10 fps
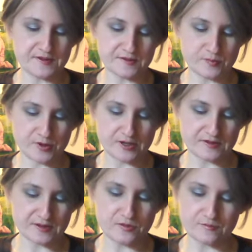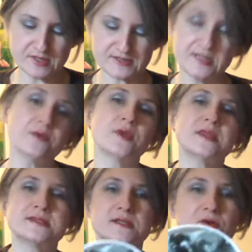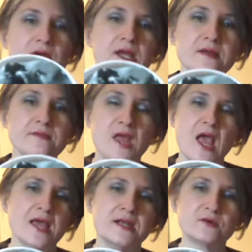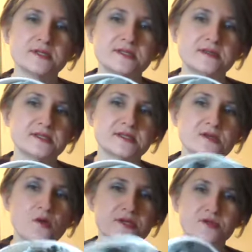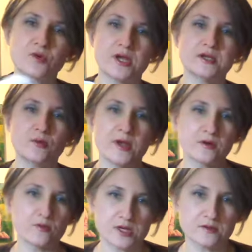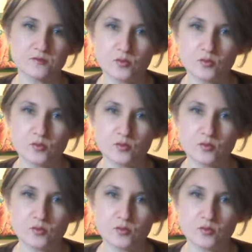other part that you're mixing it with is a gray, and this is always gray no matter what